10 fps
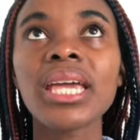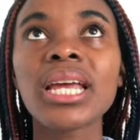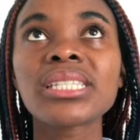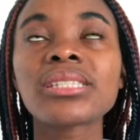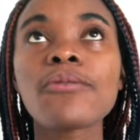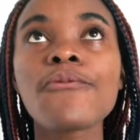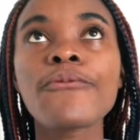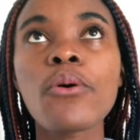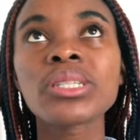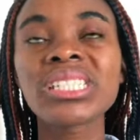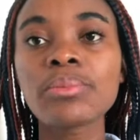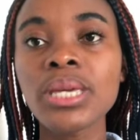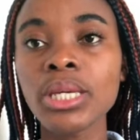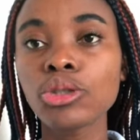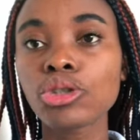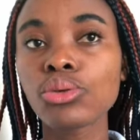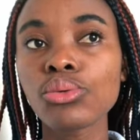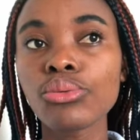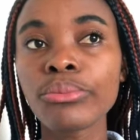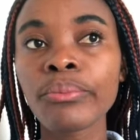It has forced me
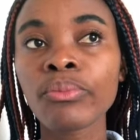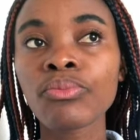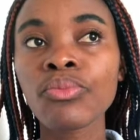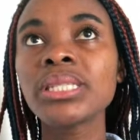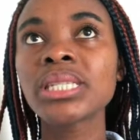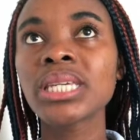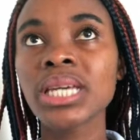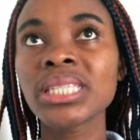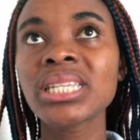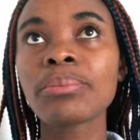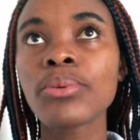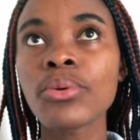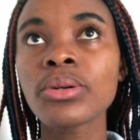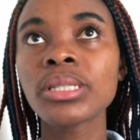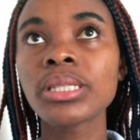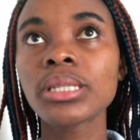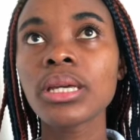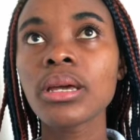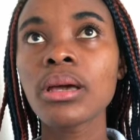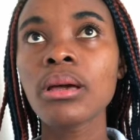to get to the point
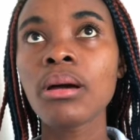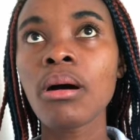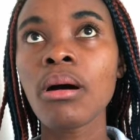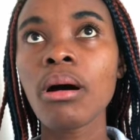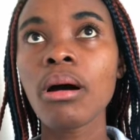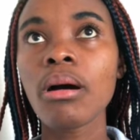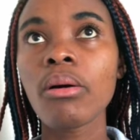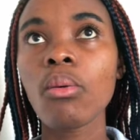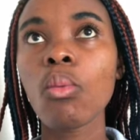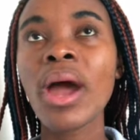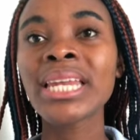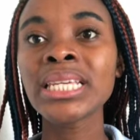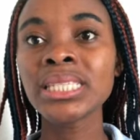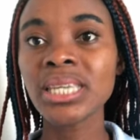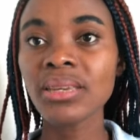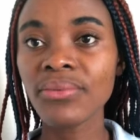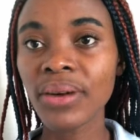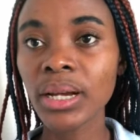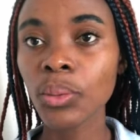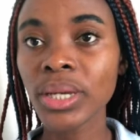where I need to
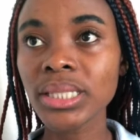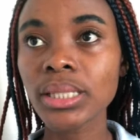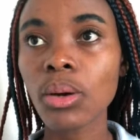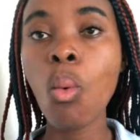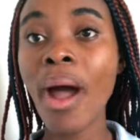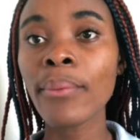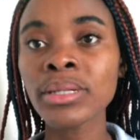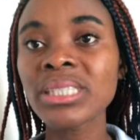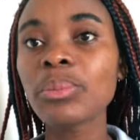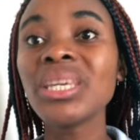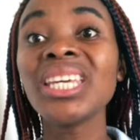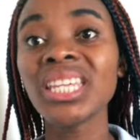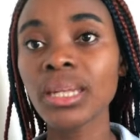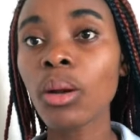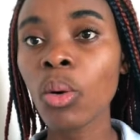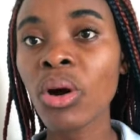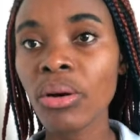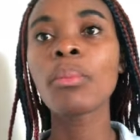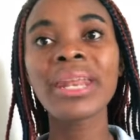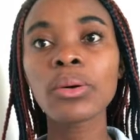evaluate who I want to be in the longer
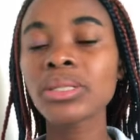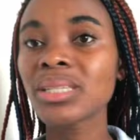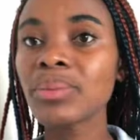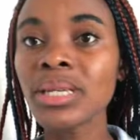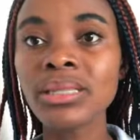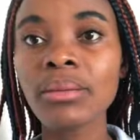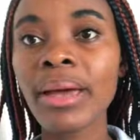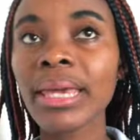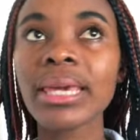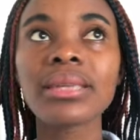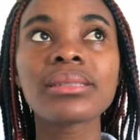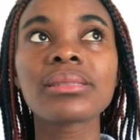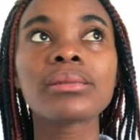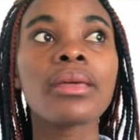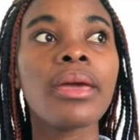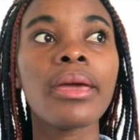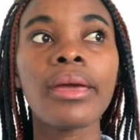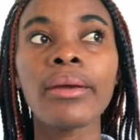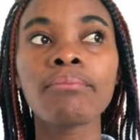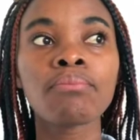run. The woman I want to be to my kids,
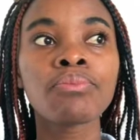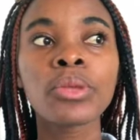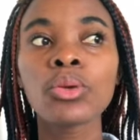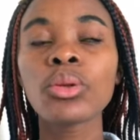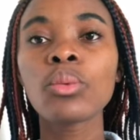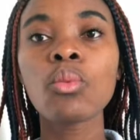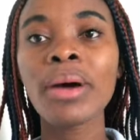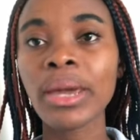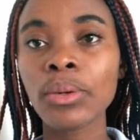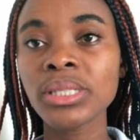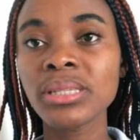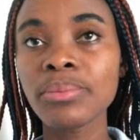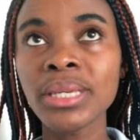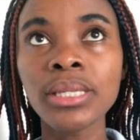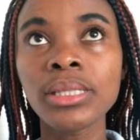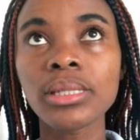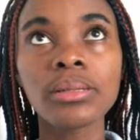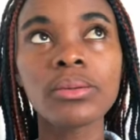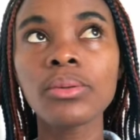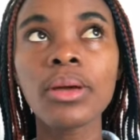the woman I want to be
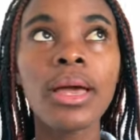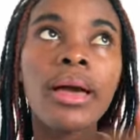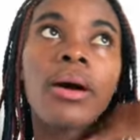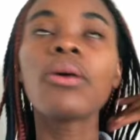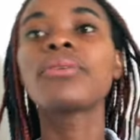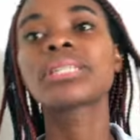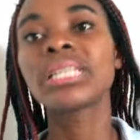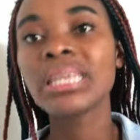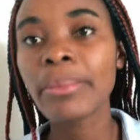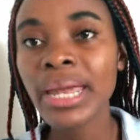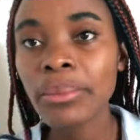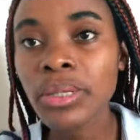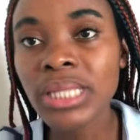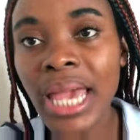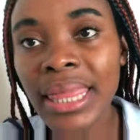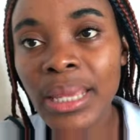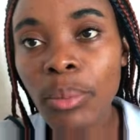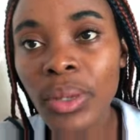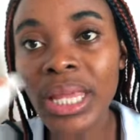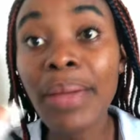to, obviously, the man I'm going to end up
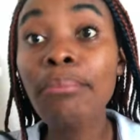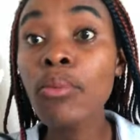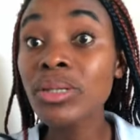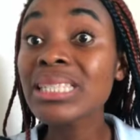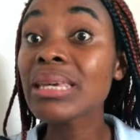with. And most